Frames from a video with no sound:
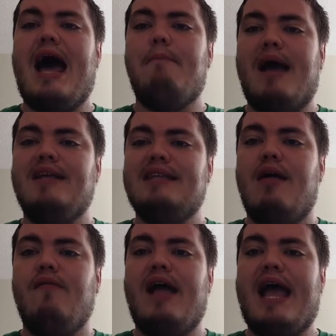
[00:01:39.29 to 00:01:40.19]

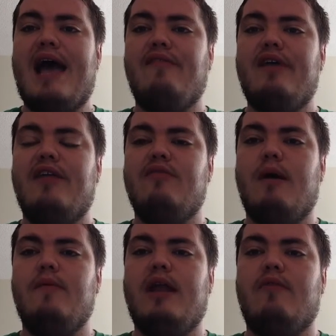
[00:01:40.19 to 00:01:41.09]
myself, I have had some
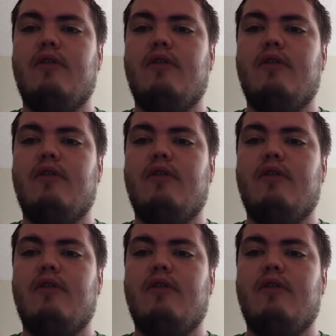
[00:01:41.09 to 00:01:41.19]
up and down